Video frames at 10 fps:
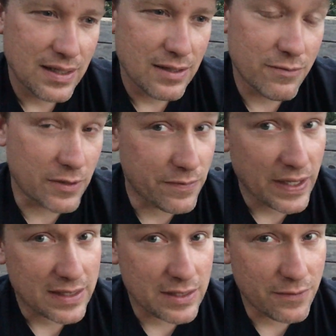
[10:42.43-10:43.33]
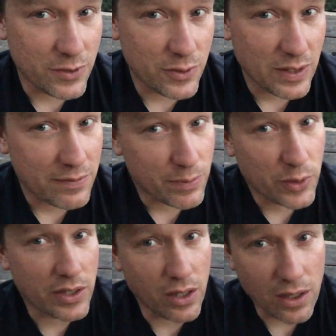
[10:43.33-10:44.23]
Fun fact: if you have a
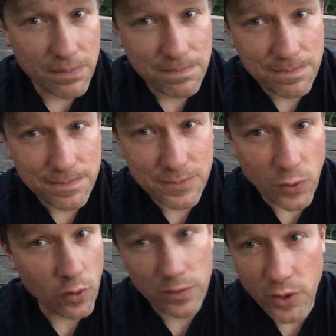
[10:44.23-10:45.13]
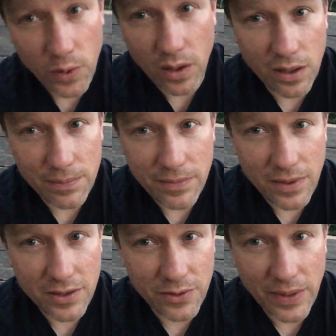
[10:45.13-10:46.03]
broken arm or no arm
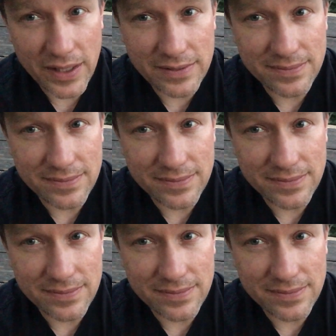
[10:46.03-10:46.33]
on your right,